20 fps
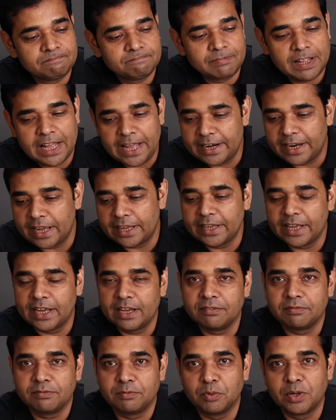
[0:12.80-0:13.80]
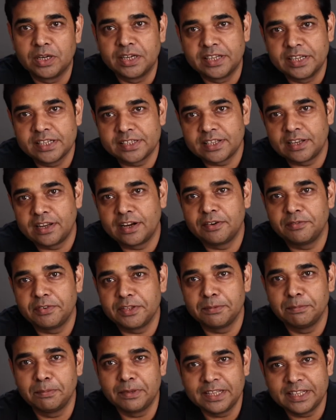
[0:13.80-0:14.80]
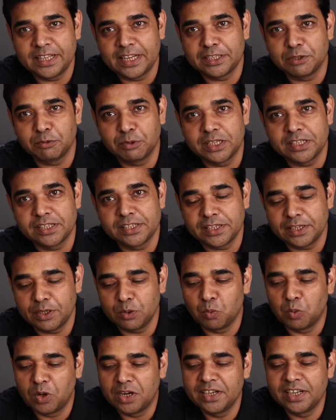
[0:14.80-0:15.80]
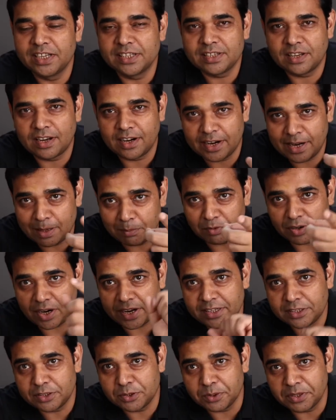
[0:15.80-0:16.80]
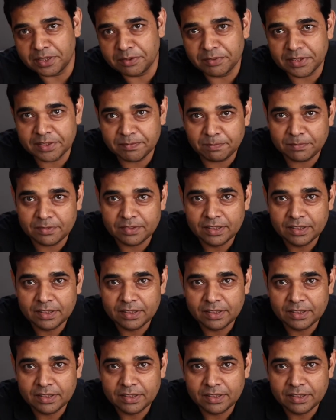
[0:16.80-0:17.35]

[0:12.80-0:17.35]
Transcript: and I have one DSLR with me that you can see. One DSLR I'm right shooting with.